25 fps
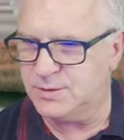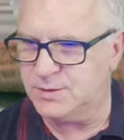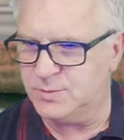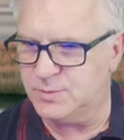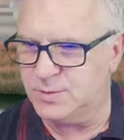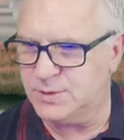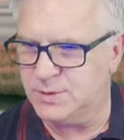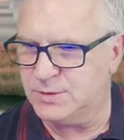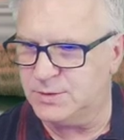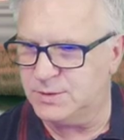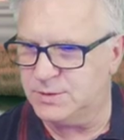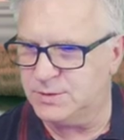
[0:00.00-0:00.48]

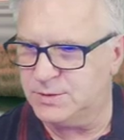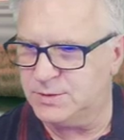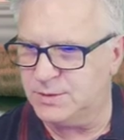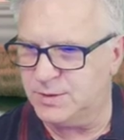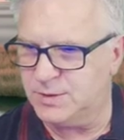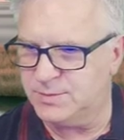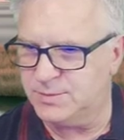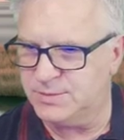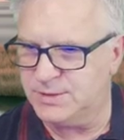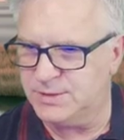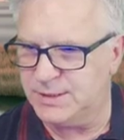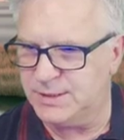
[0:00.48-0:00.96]
don't want
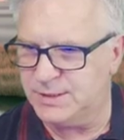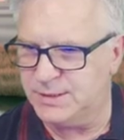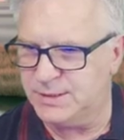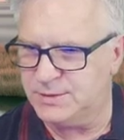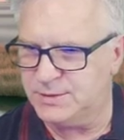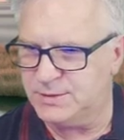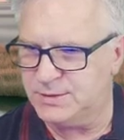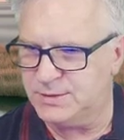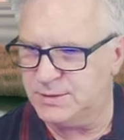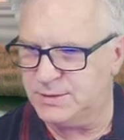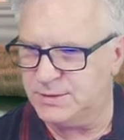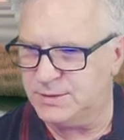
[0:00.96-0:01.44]
top
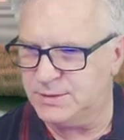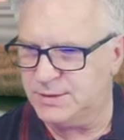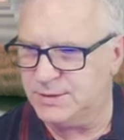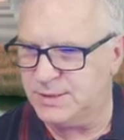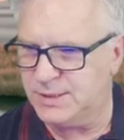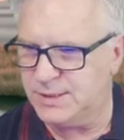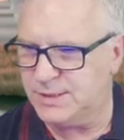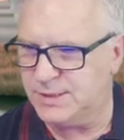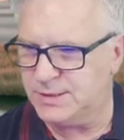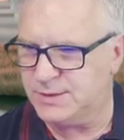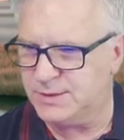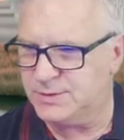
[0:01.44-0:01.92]
data.
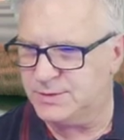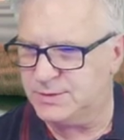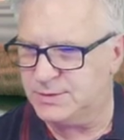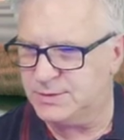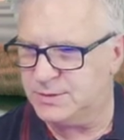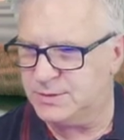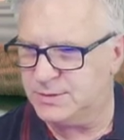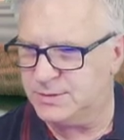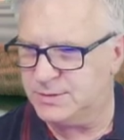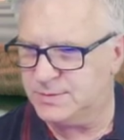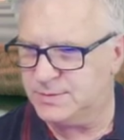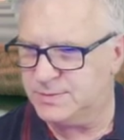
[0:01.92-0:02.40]

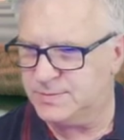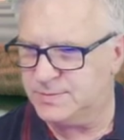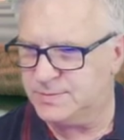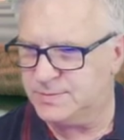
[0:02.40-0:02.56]
Next.